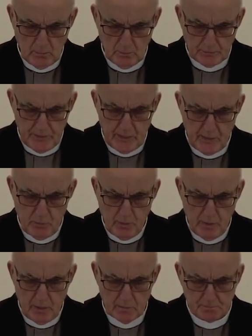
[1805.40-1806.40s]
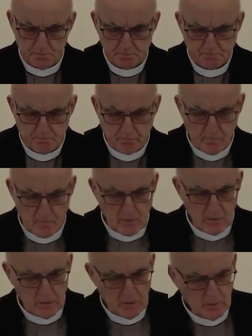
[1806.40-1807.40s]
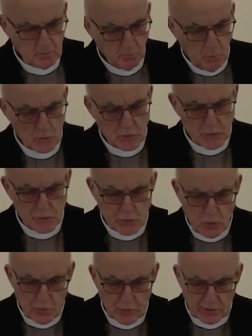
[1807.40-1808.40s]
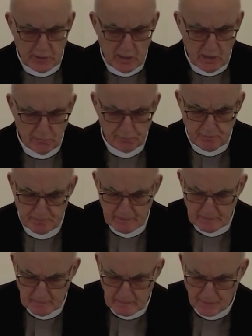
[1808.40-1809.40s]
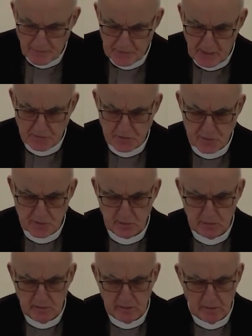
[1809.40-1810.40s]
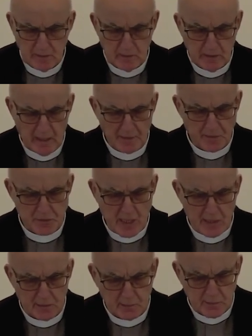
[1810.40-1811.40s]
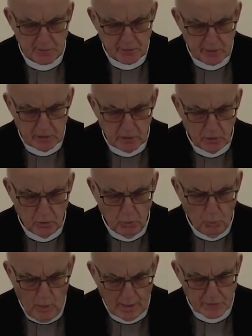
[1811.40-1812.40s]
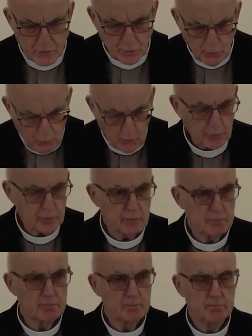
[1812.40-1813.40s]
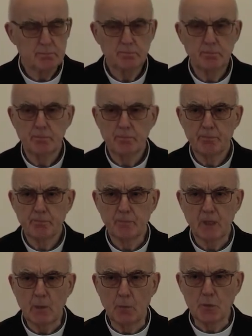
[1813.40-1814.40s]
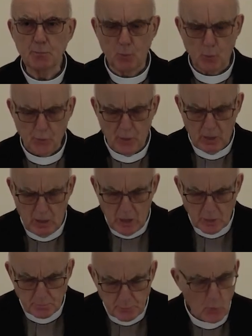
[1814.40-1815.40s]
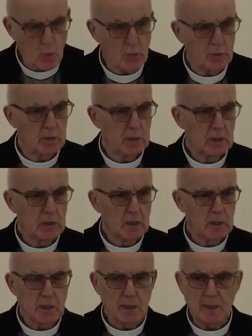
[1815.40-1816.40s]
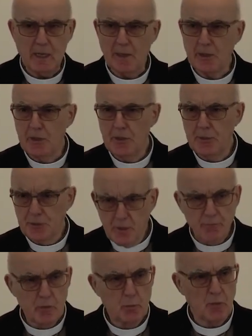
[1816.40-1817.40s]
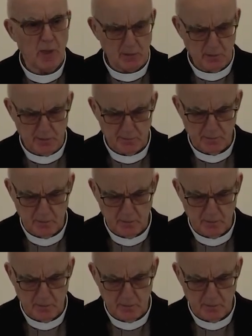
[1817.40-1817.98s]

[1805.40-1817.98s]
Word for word: But there they were. Moses saw the calf and the dancing, and his anger waxed hot. He was both heartbroken and livid with anger.